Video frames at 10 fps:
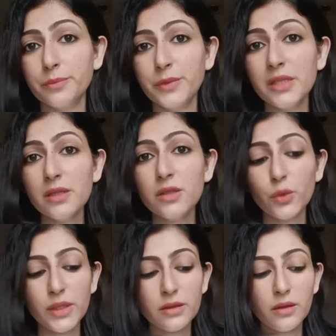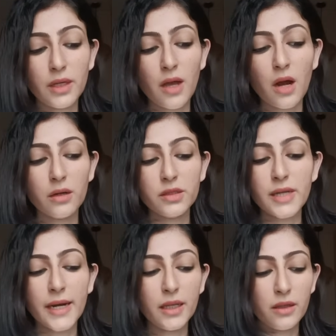This is the reason they are
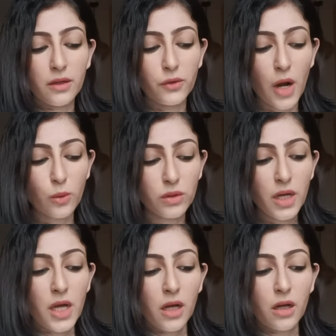standing their ground,